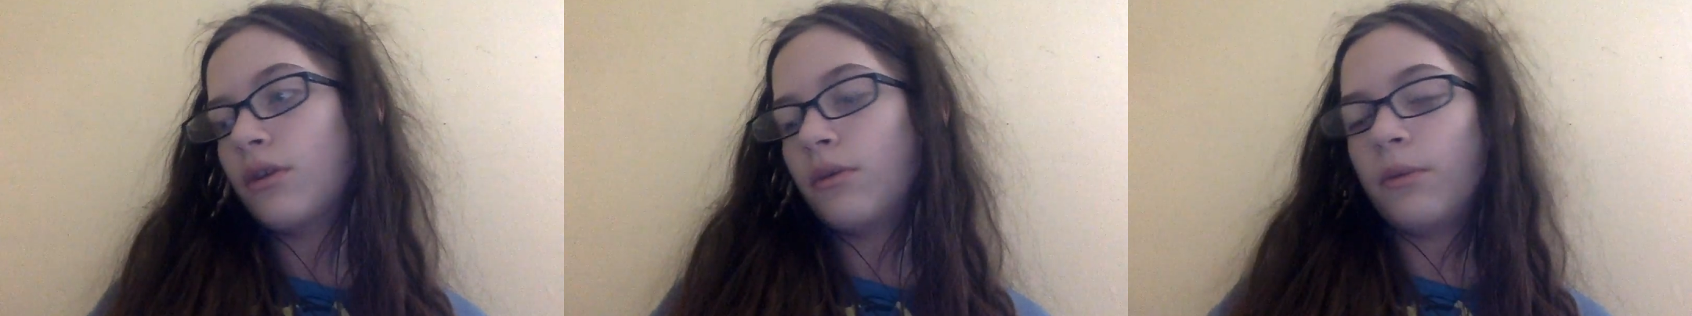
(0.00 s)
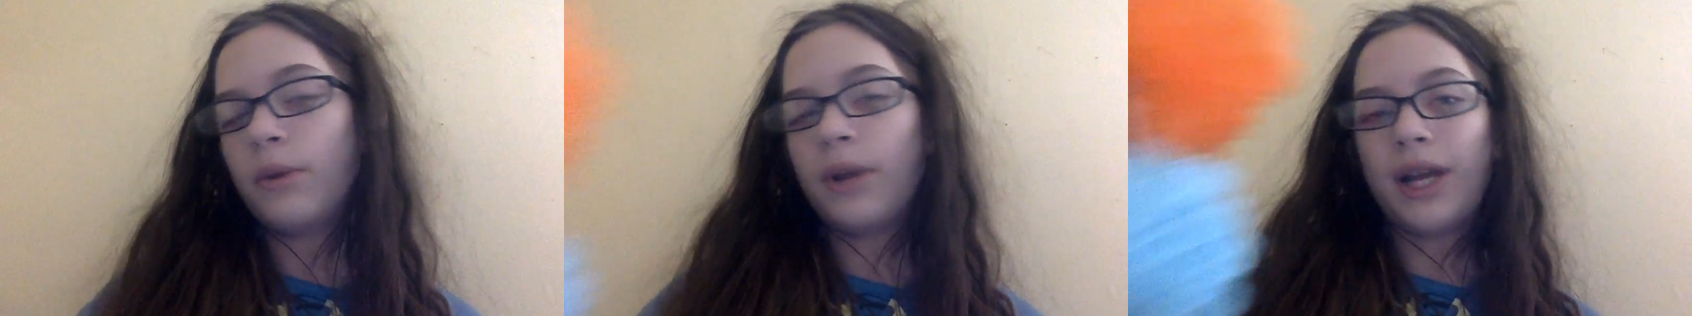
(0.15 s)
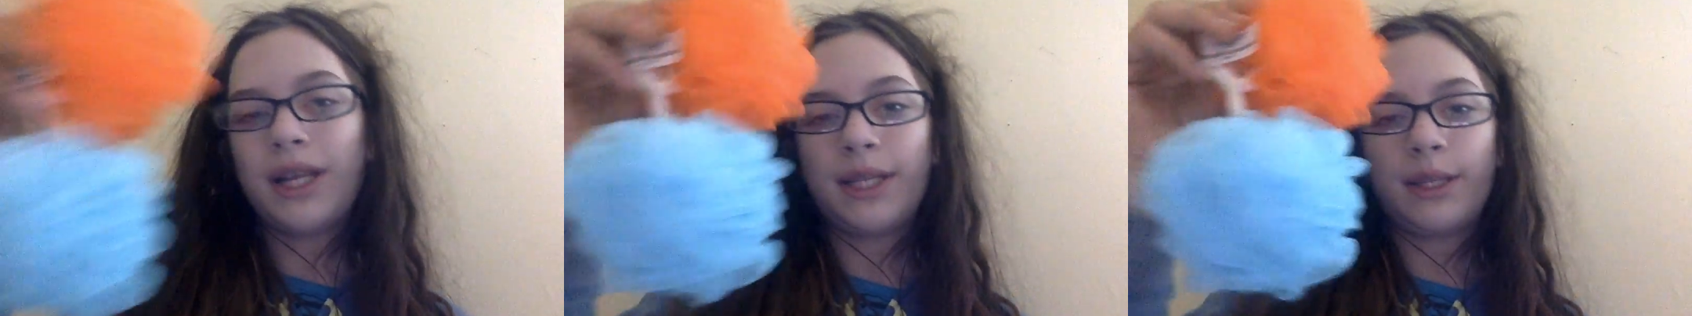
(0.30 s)

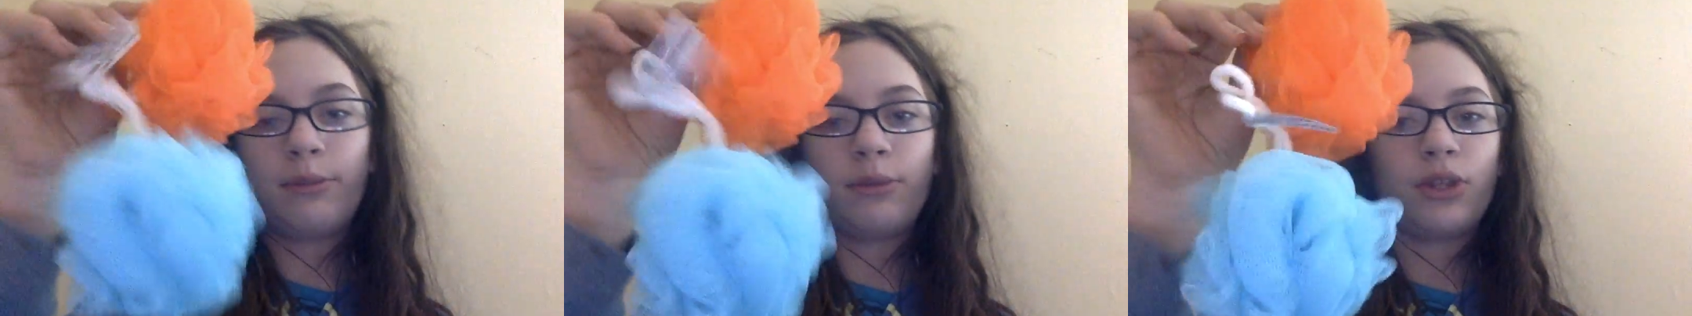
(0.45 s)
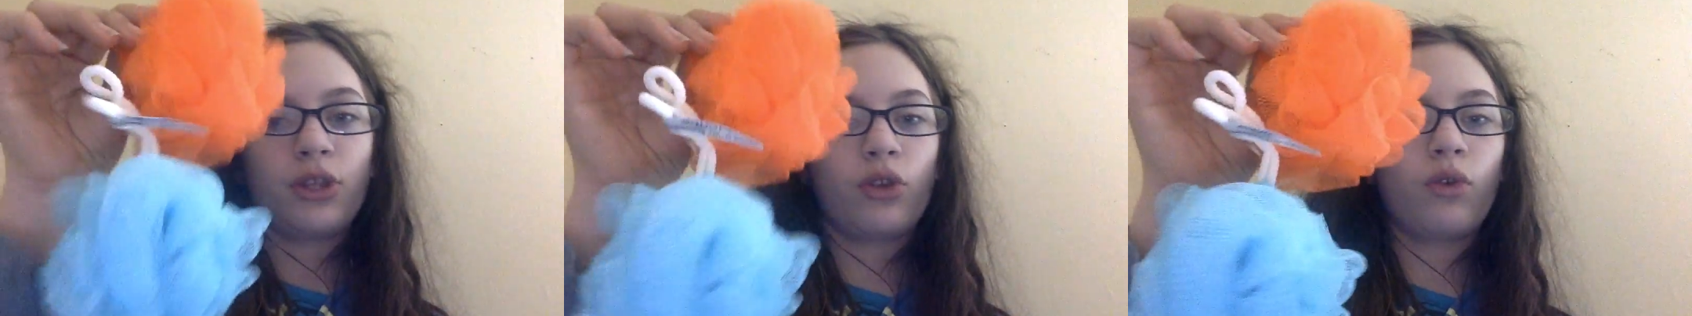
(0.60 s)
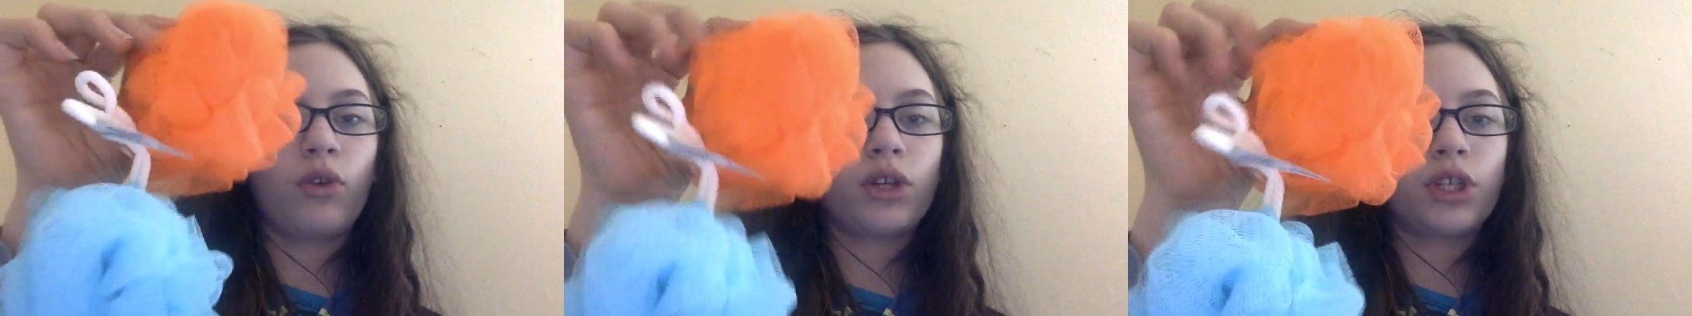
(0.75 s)
We got some
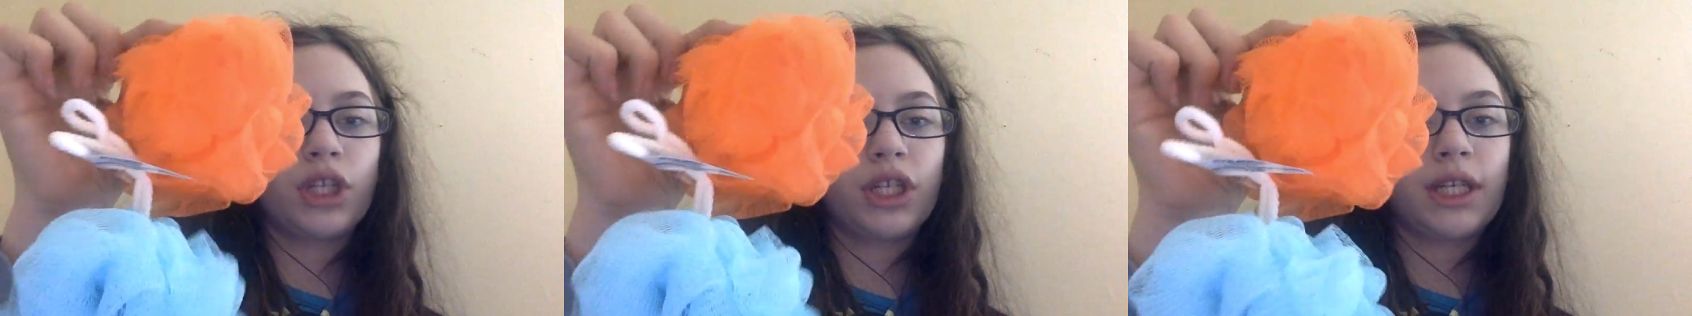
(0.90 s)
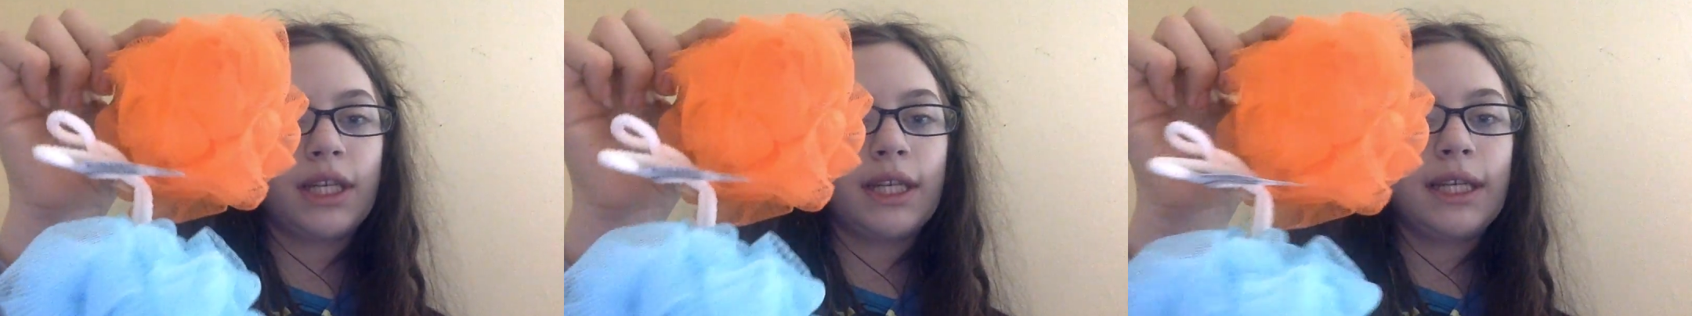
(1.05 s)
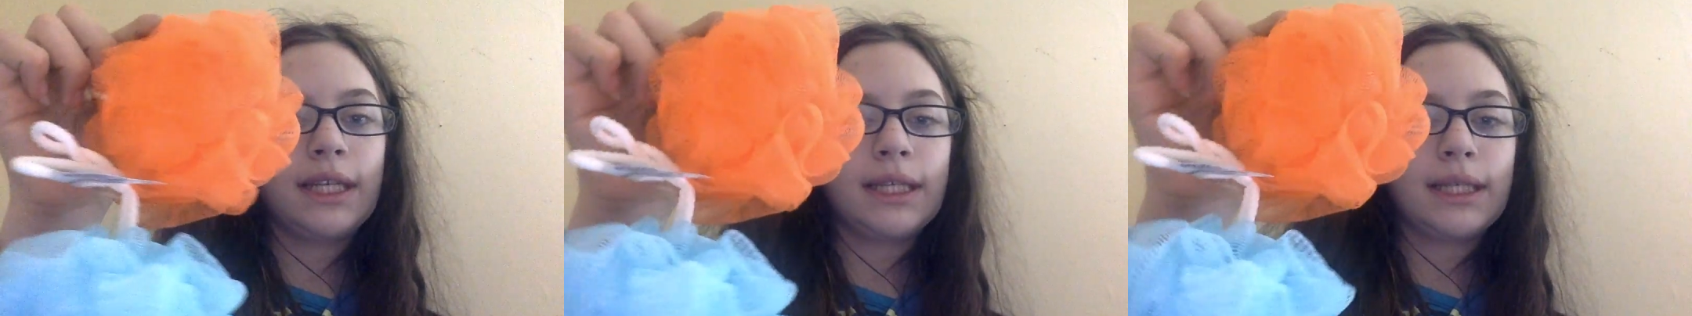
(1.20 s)

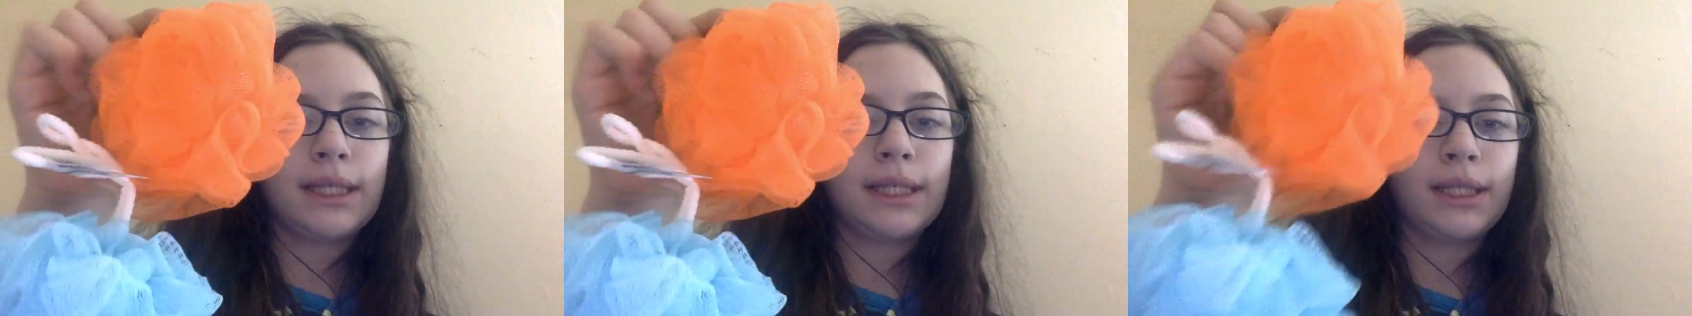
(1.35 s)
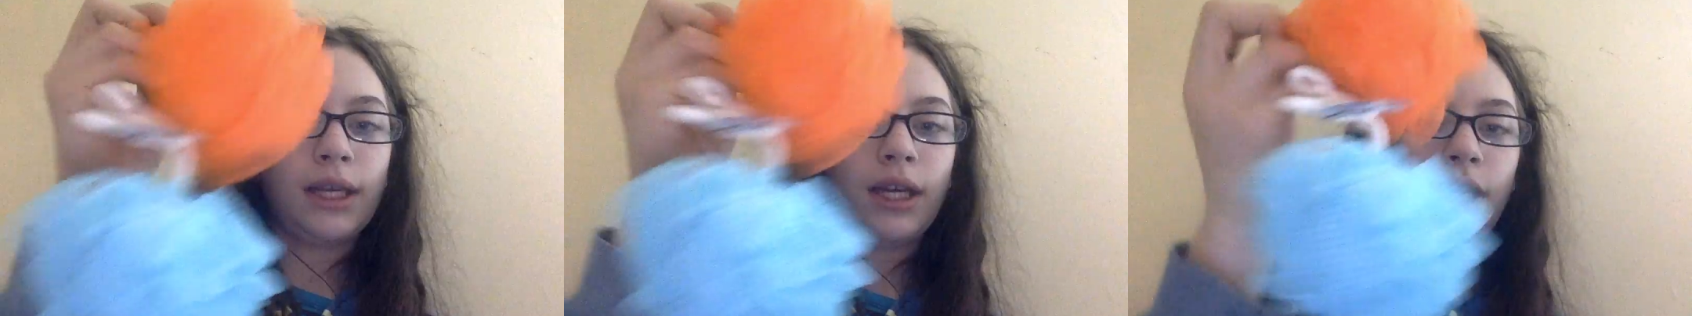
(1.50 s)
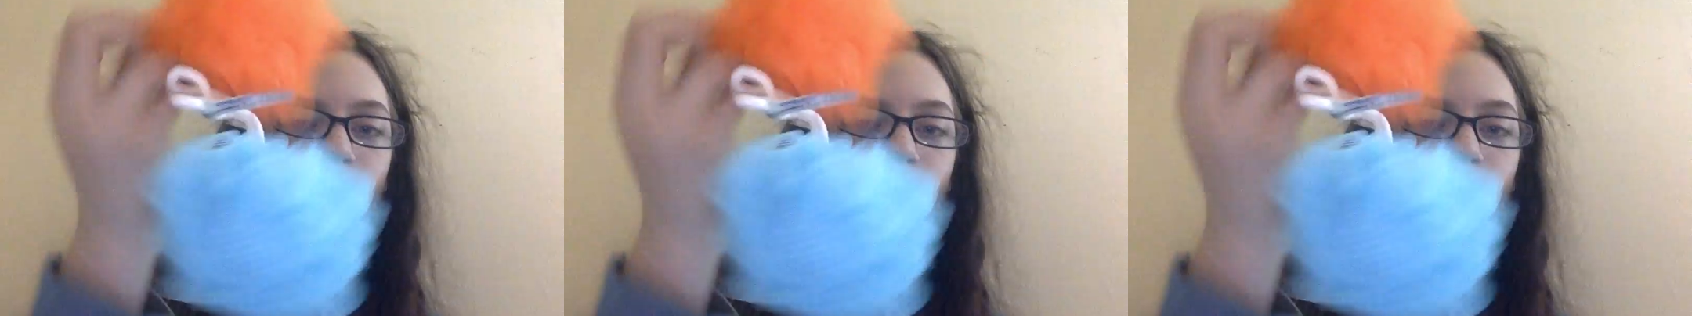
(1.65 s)
squandries.